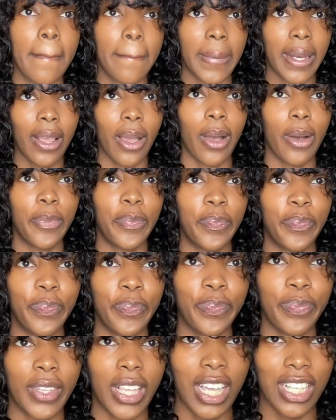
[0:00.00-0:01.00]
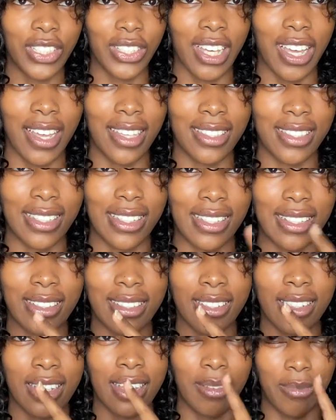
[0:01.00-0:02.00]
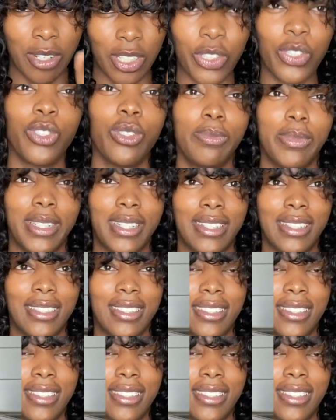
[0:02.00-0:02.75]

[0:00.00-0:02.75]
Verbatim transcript: But yeah, catch you guys in about 2 minutes.